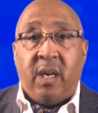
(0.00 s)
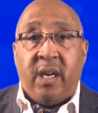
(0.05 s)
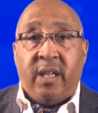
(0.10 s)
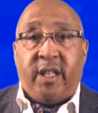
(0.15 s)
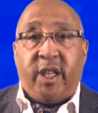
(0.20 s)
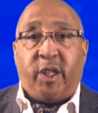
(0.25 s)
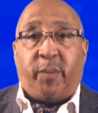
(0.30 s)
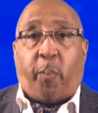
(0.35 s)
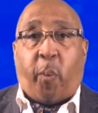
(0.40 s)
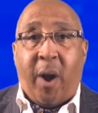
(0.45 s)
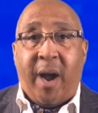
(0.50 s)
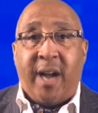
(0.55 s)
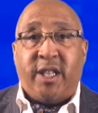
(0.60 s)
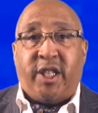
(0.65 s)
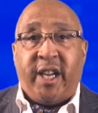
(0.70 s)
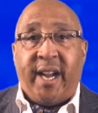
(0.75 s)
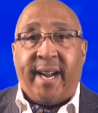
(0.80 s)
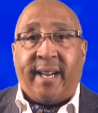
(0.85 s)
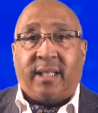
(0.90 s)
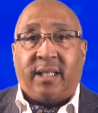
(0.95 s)
this
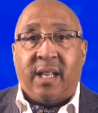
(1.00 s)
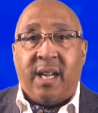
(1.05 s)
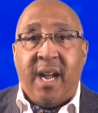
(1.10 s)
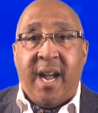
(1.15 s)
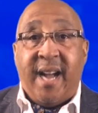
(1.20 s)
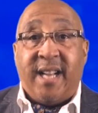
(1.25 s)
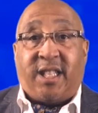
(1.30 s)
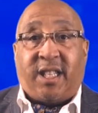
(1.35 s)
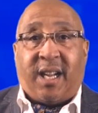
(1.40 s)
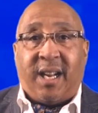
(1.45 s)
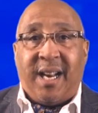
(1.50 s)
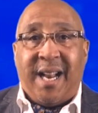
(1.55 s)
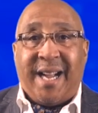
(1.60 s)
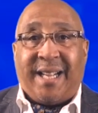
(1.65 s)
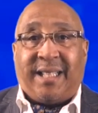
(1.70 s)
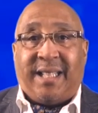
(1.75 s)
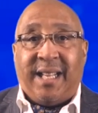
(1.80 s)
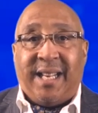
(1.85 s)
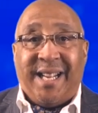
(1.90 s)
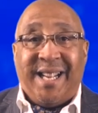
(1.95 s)
project has
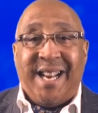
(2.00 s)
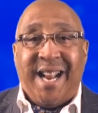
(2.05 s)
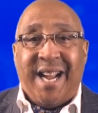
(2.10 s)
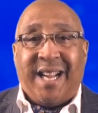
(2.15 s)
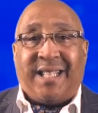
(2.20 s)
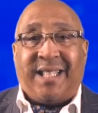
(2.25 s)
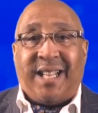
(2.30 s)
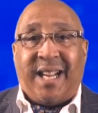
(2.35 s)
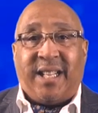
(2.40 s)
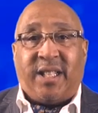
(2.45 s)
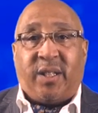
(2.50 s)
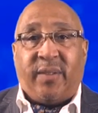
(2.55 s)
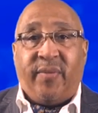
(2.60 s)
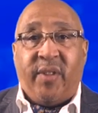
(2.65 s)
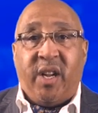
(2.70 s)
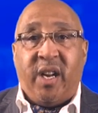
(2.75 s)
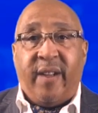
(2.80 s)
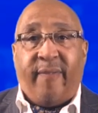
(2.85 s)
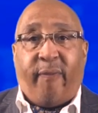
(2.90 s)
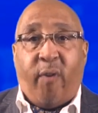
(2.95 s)
collected in excess of
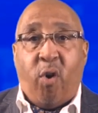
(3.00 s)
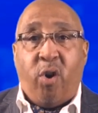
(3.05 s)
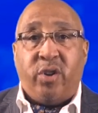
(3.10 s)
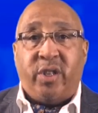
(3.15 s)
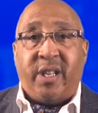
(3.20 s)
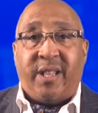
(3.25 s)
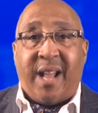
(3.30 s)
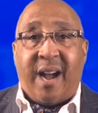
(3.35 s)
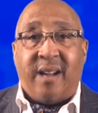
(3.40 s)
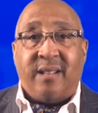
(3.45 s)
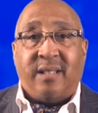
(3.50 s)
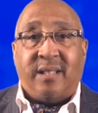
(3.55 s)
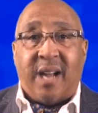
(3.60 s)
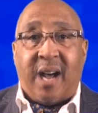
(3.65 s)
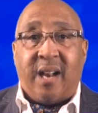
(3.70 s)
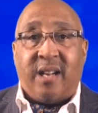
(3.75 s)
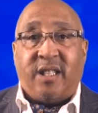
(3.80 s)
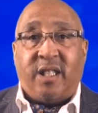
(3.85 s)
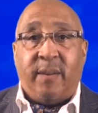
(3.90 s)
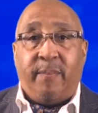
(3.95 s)
nearly
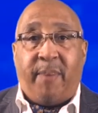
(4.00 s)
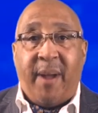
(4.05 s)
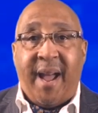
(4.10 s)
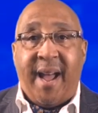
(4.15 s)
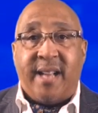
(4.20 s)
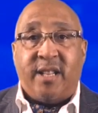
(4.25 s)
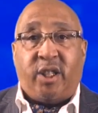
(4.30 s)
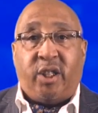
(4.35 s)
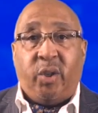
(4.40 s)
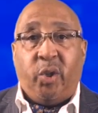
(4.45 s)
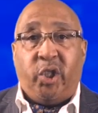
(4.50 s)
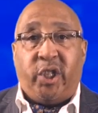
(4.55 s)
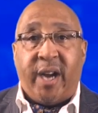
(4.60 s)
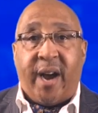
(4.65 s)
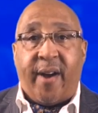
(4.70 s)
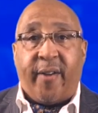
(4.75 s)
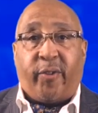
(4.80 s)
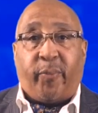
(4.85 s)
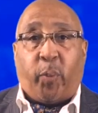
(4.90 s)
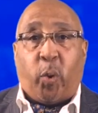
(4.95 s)
$400,000 in past due
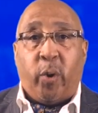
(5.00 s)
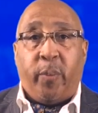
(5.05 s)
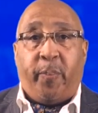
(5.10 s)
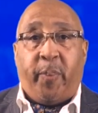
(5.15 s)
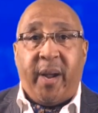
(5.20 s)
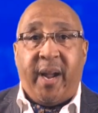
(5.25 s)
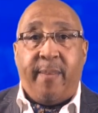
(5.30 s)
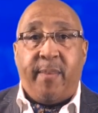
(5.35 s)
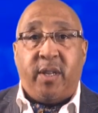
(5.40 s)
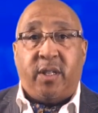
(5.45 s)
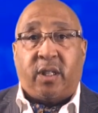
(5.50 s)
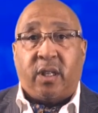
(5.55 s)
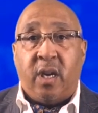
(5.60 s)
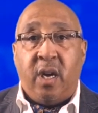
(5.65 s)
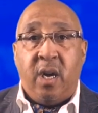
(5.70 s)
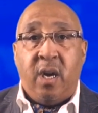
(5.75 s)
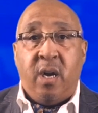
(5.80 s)
child support payments